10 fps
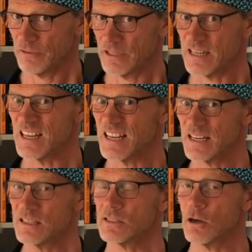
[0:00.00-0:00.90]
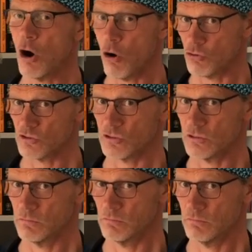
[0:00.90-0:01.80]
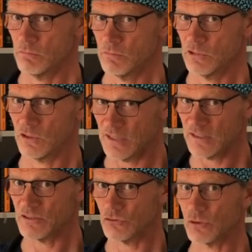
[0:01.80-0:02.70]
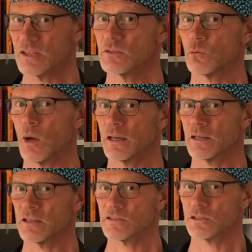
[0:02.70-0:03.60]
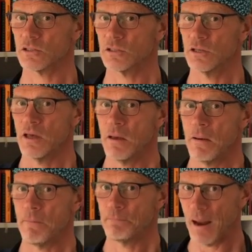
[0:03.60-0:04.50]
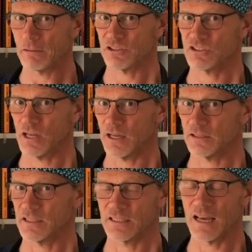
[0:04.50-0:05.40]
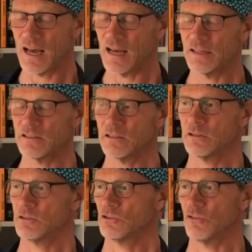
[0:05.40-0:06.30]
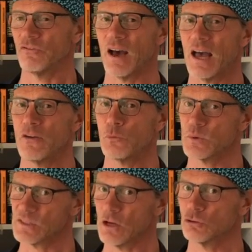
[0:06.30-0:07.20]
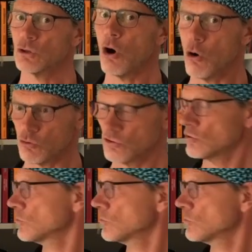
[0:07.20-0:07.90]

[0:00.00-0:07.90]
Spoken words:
He needs a host. So that is the reason why he is a parasite. He can't survive without a host.